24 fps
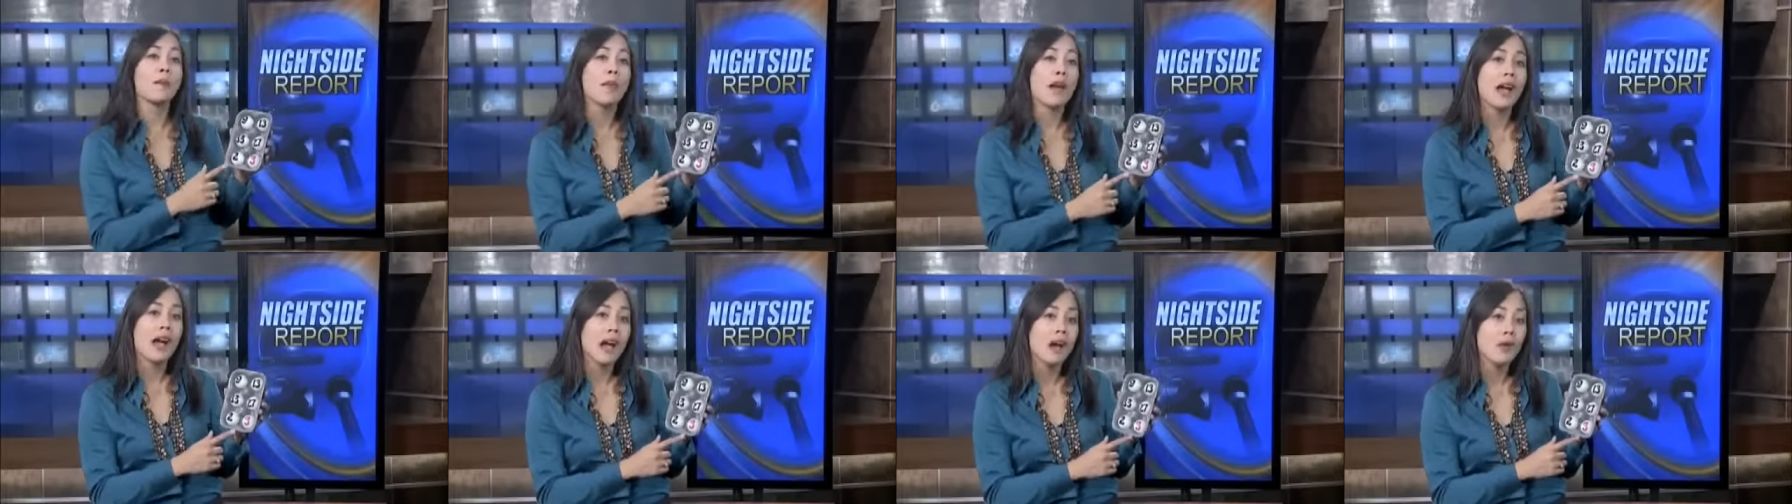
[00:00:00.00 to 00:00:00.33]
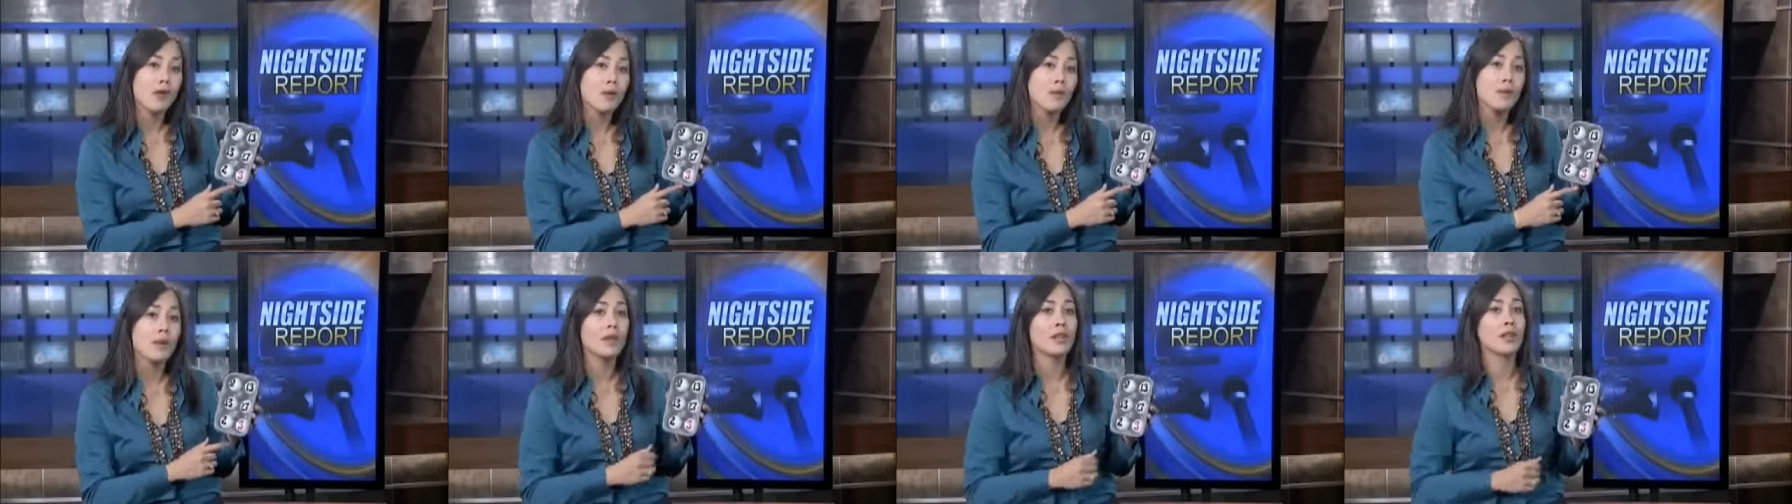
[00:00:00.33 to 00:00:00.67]

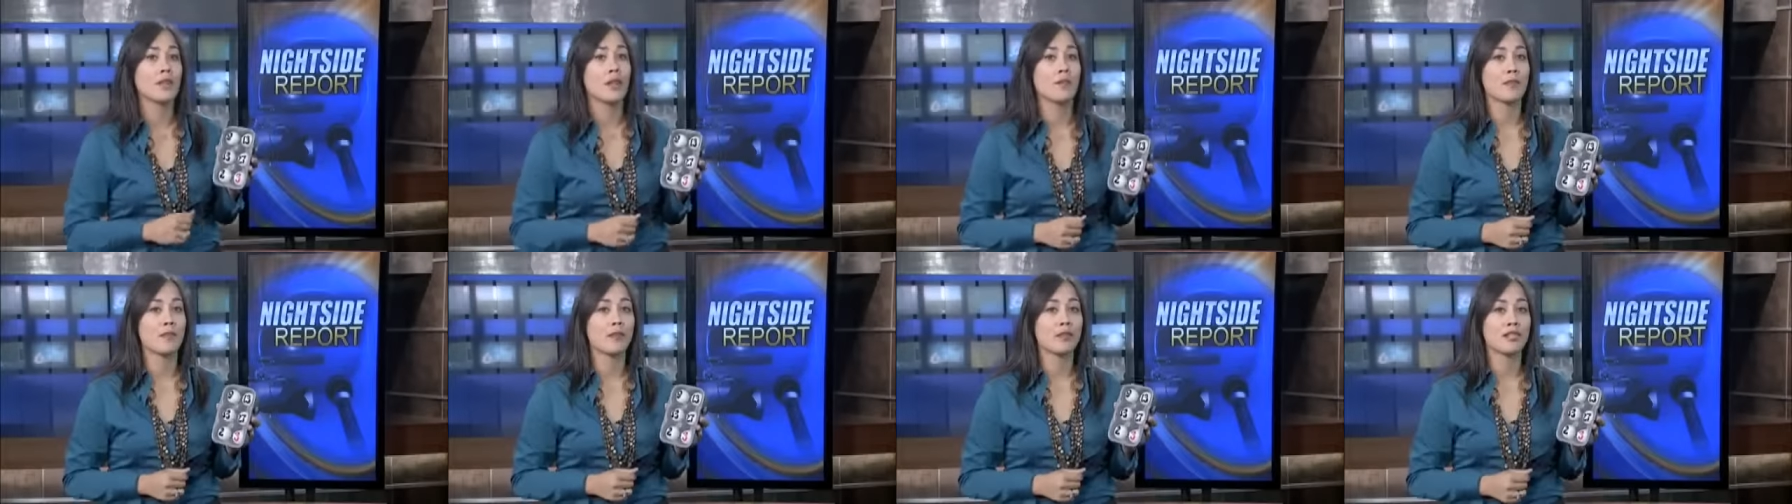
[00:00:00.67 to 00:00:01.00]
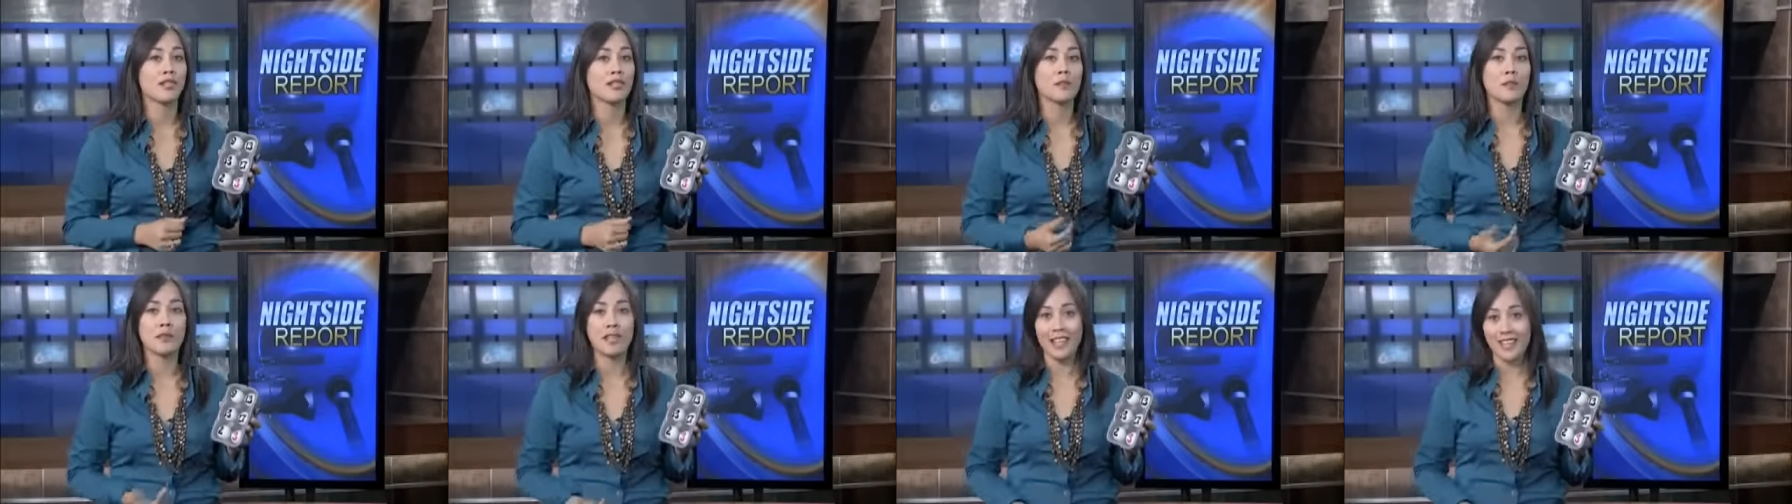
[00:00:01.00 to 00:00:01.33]
Powerball number
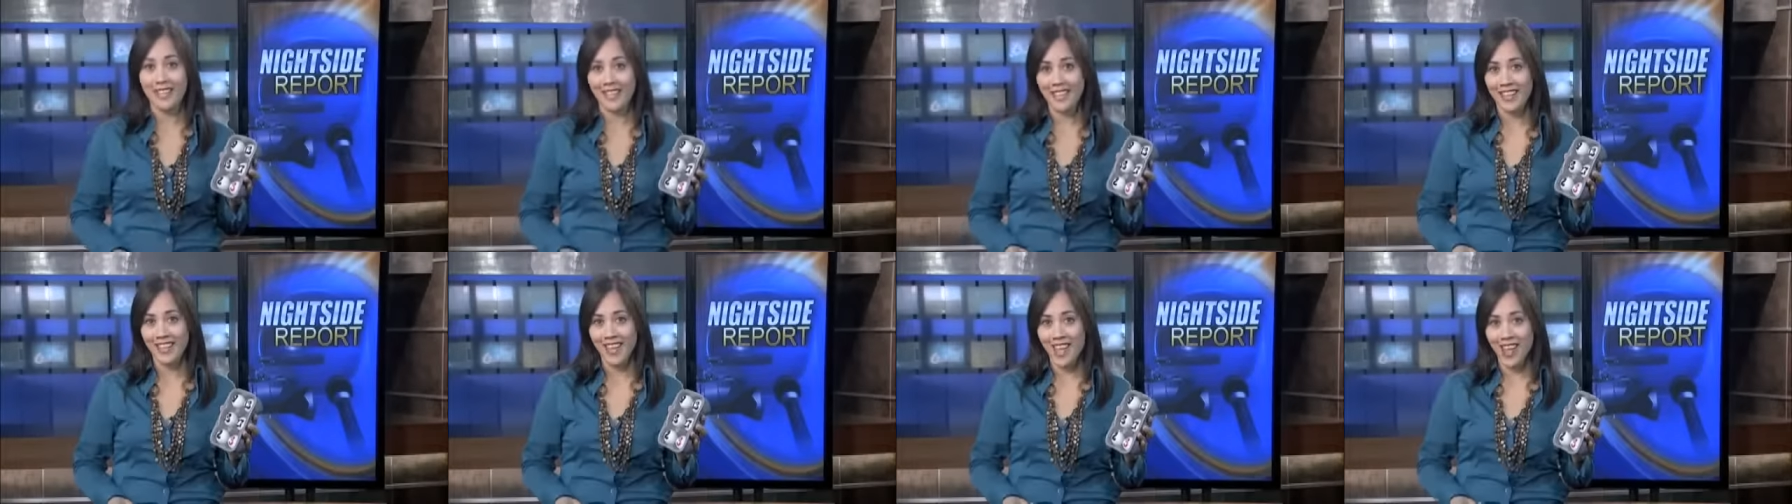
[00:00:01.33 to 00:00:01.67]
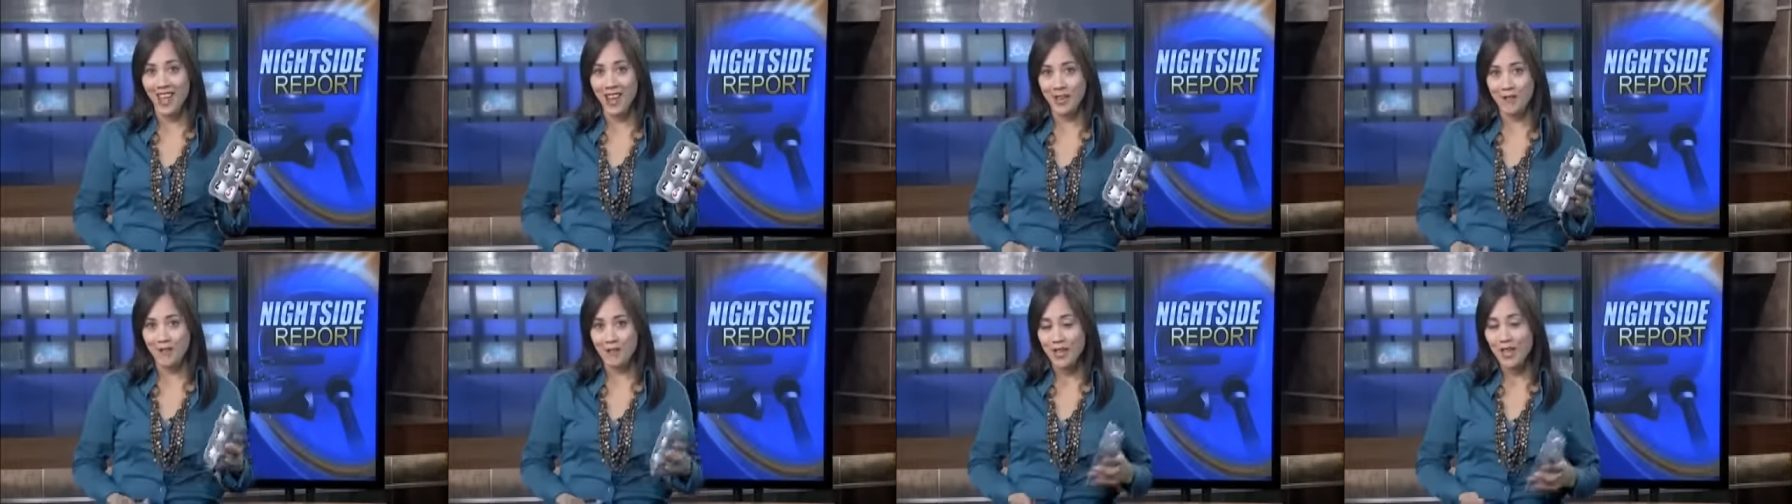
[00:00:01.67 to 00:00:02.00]
to play the
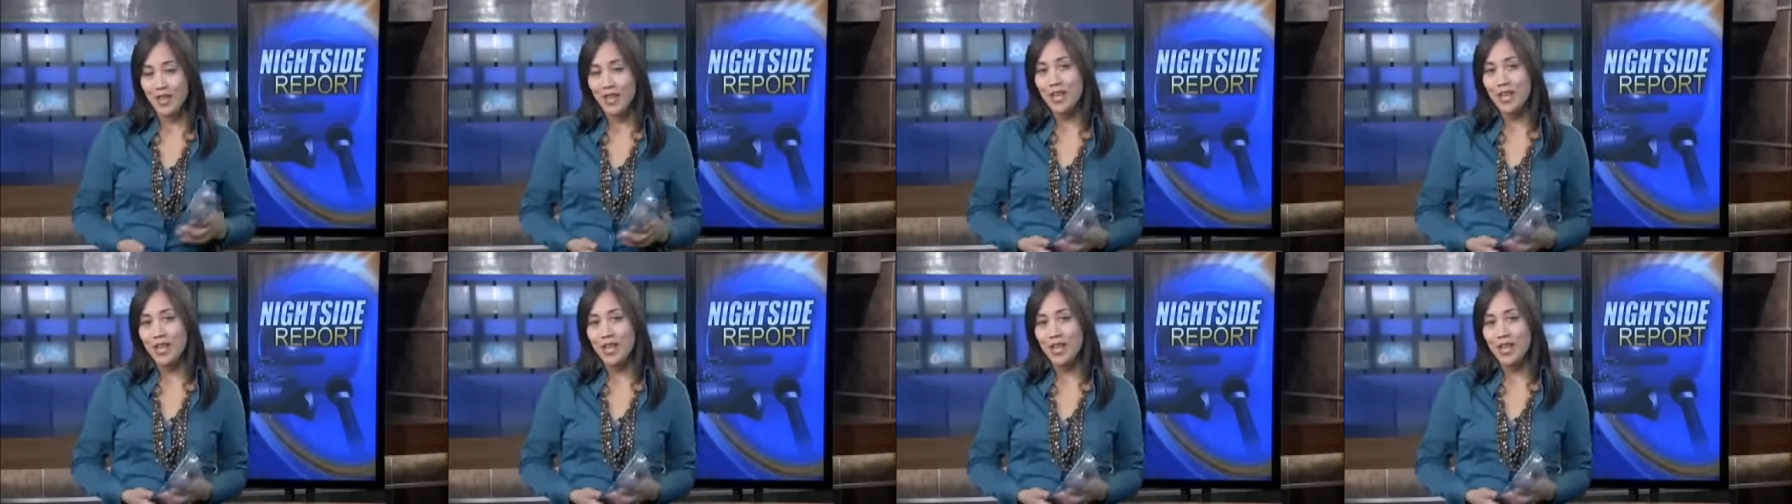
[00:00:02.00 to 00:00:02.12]
game.